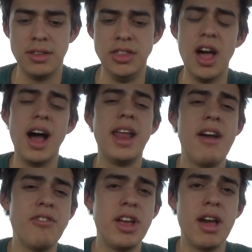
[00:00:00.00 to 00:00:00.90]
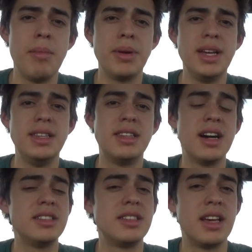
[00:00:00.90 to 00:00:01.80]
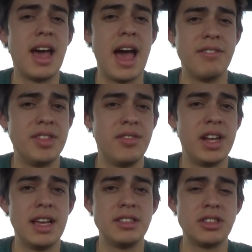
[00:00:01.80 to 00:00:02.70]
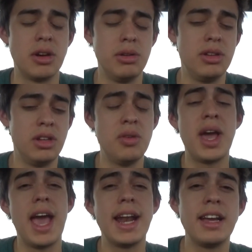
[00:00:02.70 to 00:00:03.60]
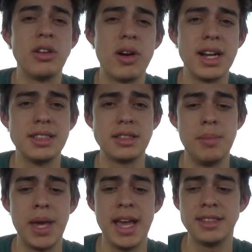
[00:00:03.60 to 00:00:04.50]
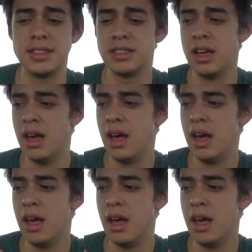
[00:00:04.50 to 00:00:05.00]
not every company does have dividends, so you can ignore it in some cases.